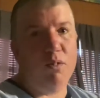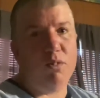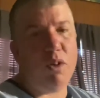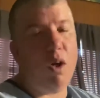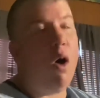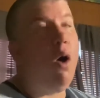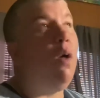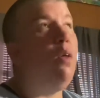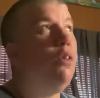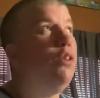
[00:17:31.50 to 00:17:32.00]

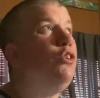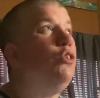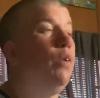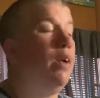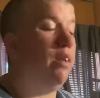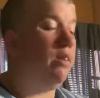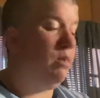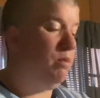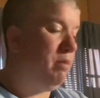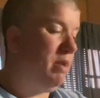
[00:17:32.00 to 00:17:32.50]
all the
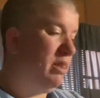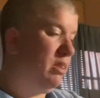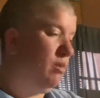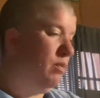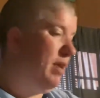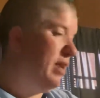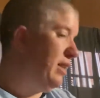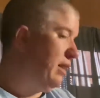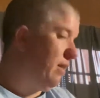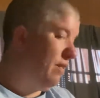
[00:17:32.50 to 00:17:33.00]
trails in
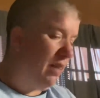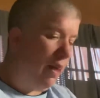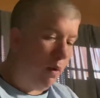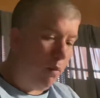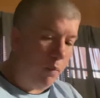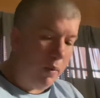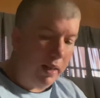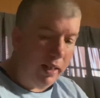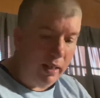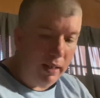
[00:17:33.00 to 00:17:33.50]
Pennsylvania that
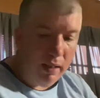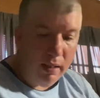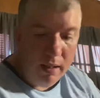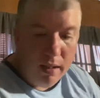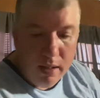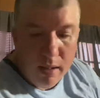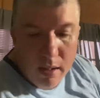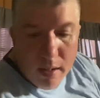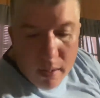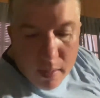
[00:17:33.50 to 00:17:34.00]
we
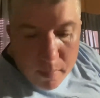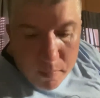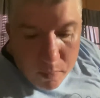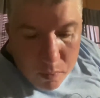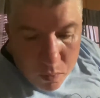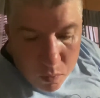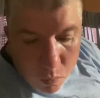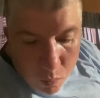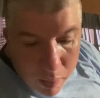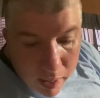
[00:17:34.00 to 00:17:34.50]

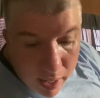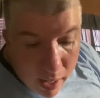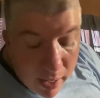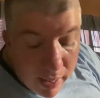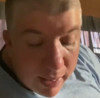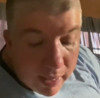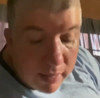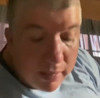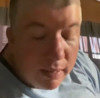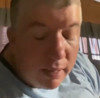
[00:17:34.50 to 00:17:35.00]

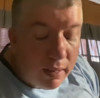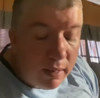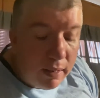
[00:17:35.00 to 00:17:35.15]
hiked.